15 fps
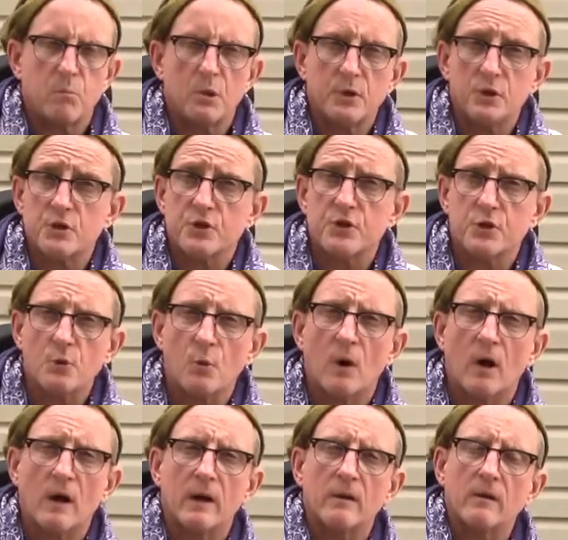put your shoe
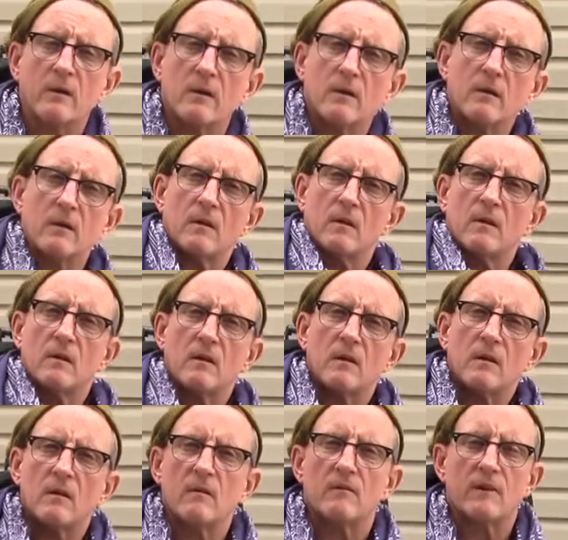on.
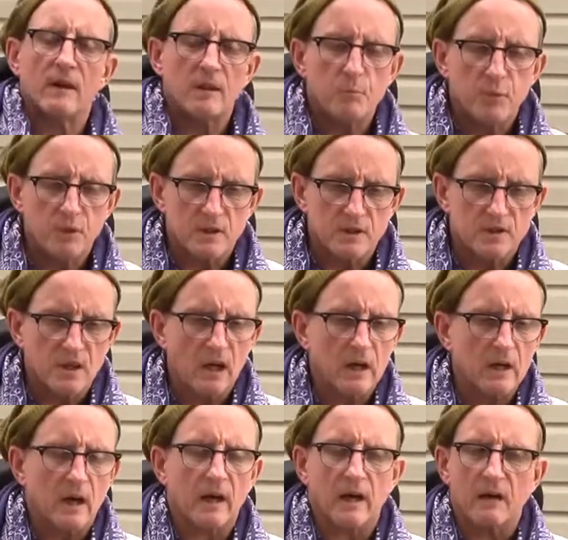Finally put a
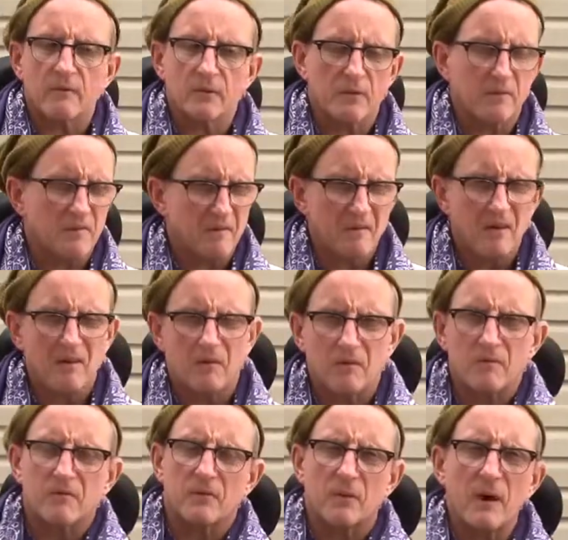sock on after, you know,
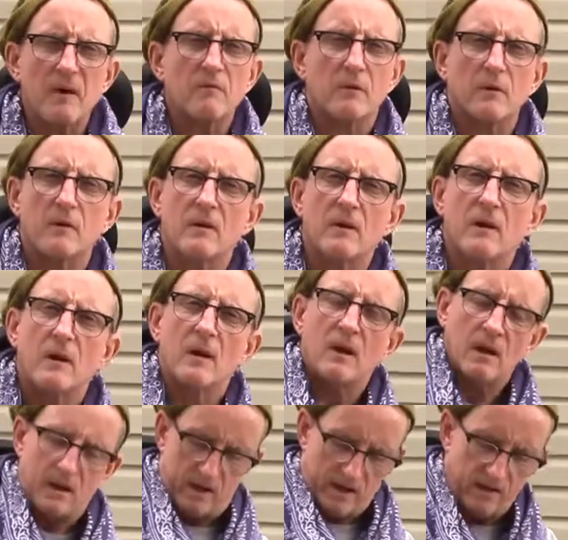forever.
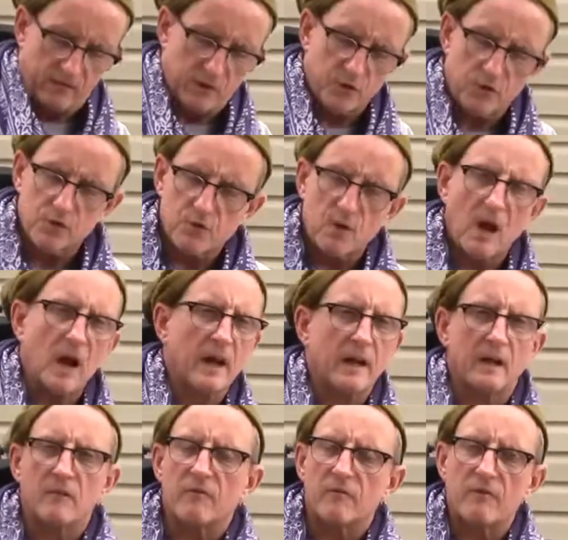After trying and